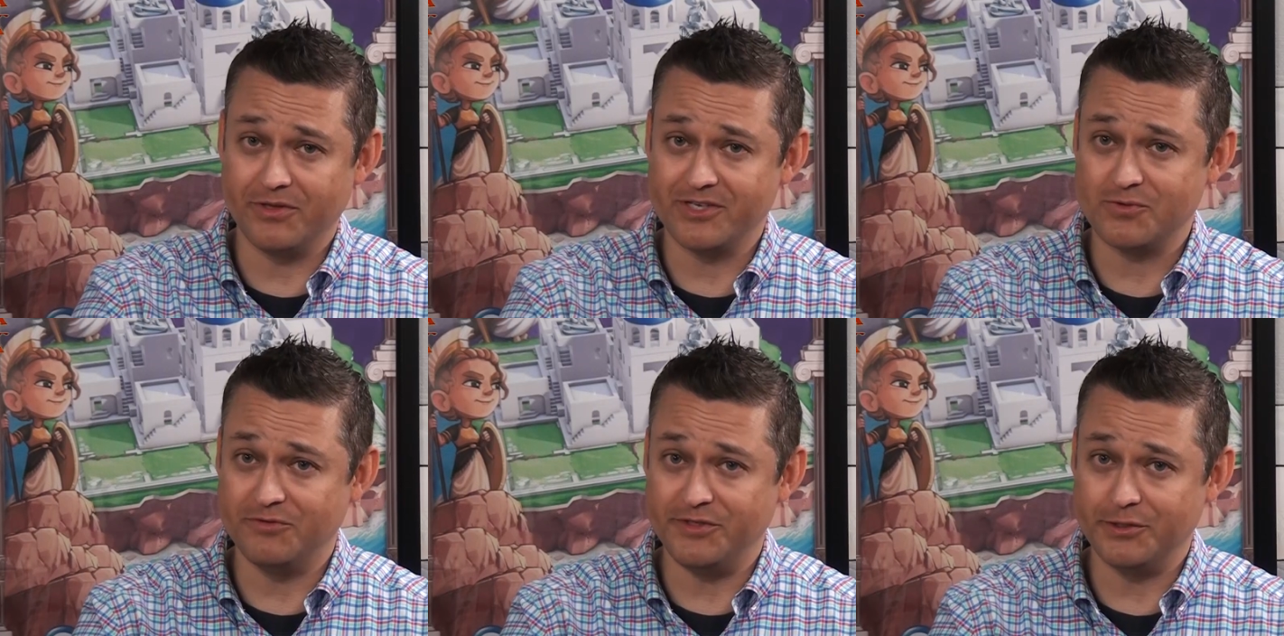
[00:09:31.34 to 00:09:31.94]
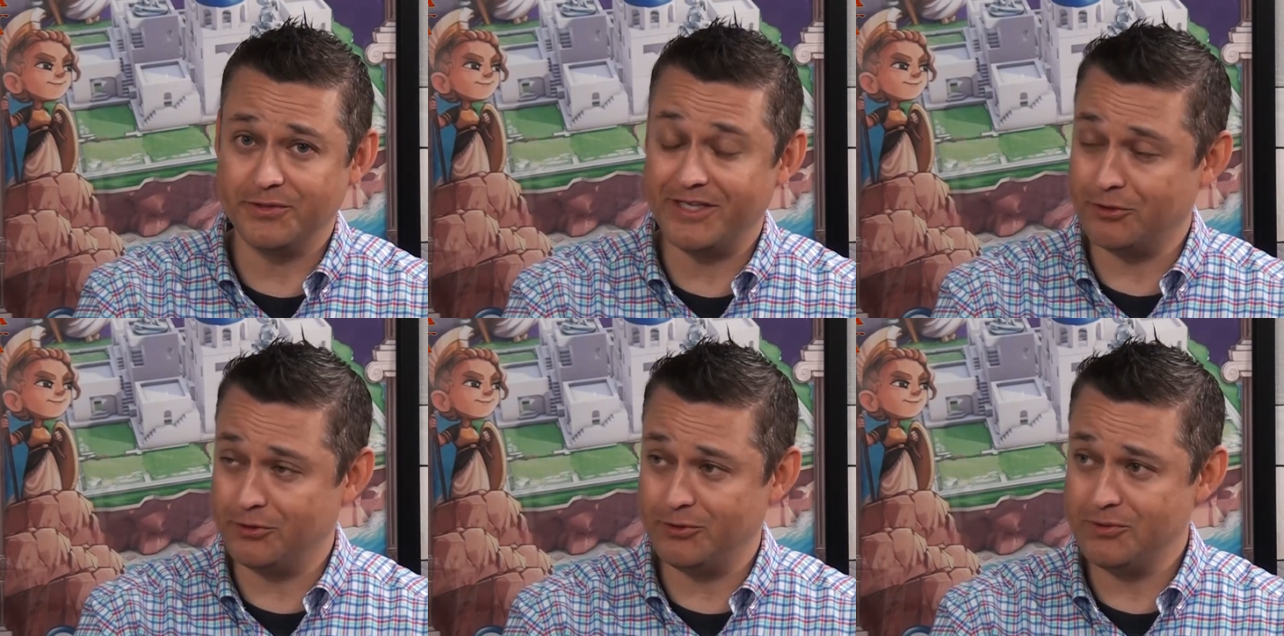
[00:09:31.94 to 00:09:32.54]
Speaker 1: relics revealed, they
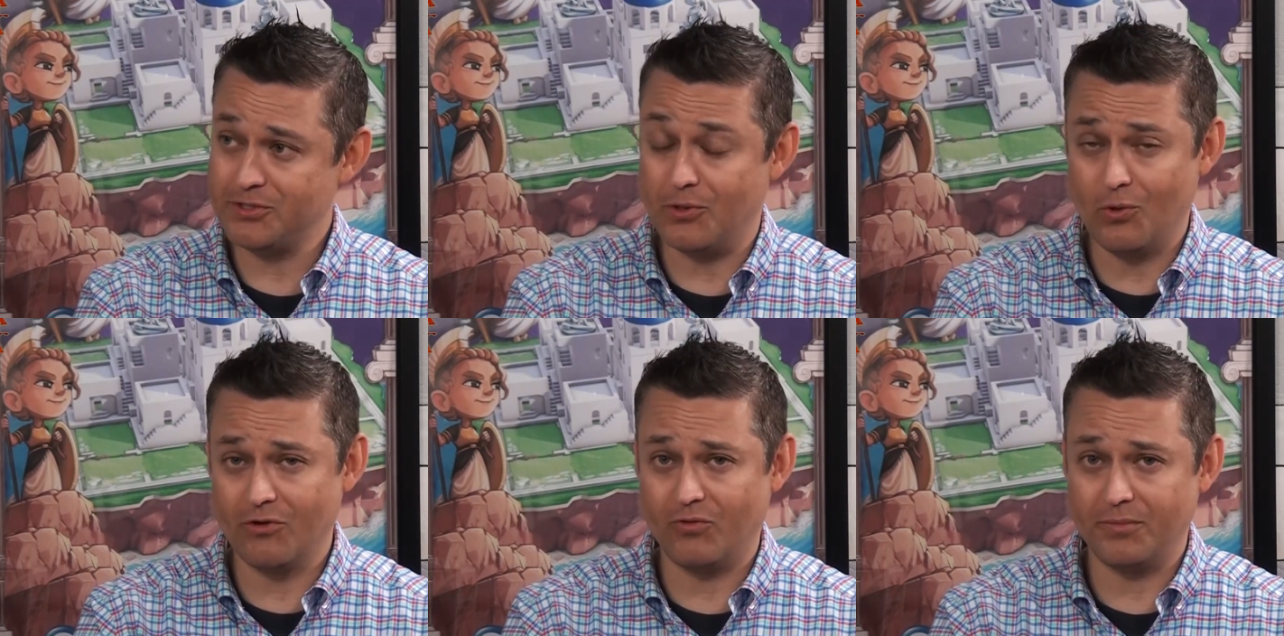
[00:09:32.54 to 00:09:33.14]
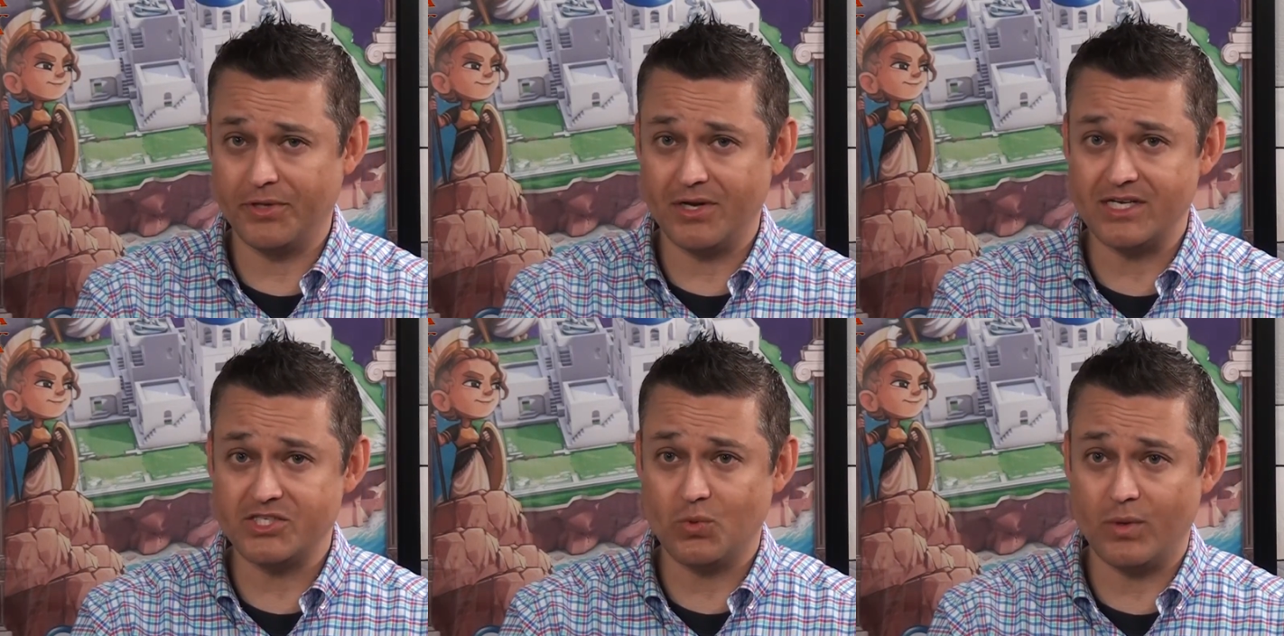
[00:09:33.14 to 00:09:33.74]
lose, or if one player
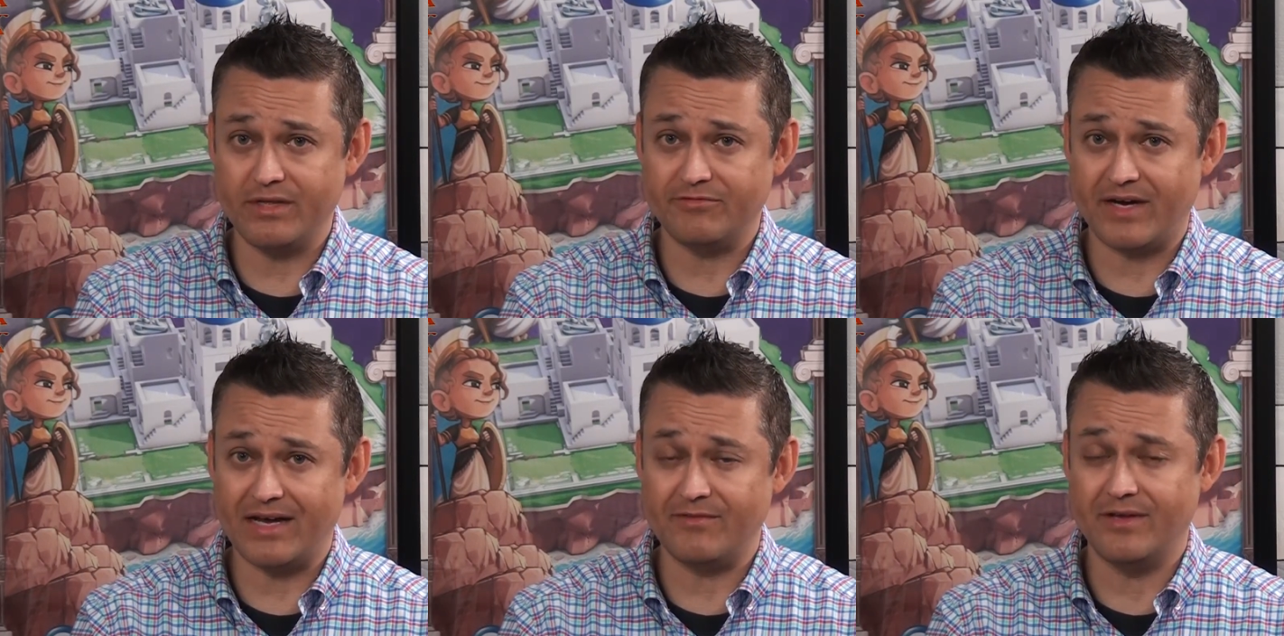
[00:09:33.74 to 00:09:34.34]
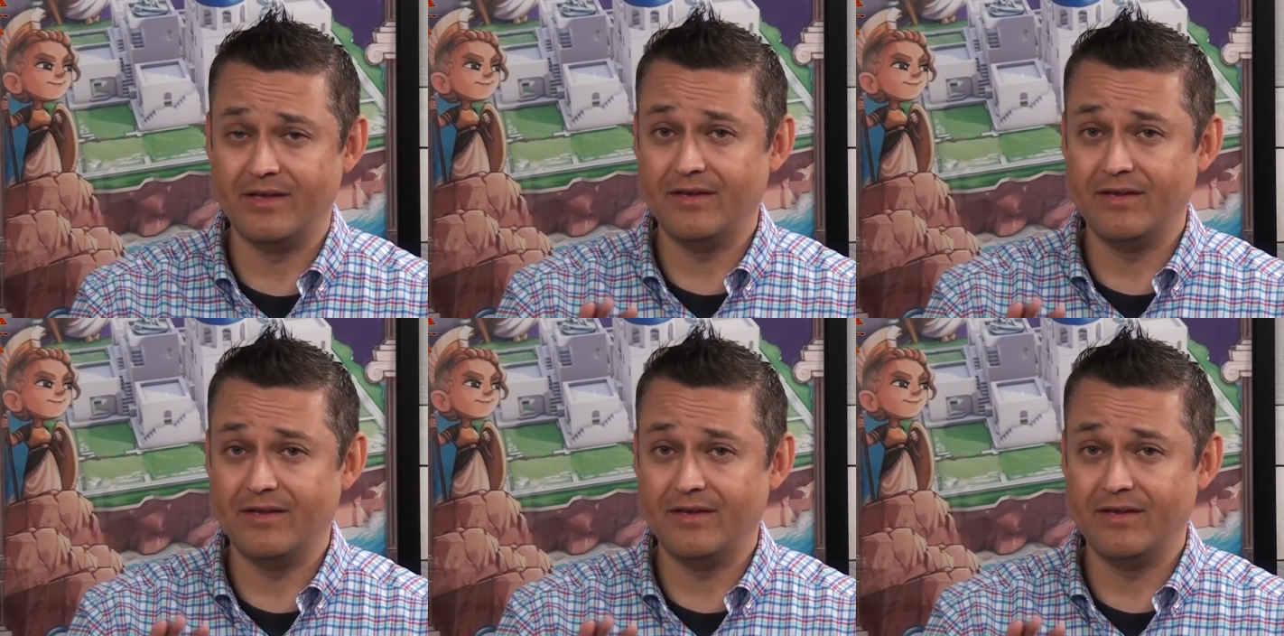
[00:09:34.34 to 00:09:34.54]
has 25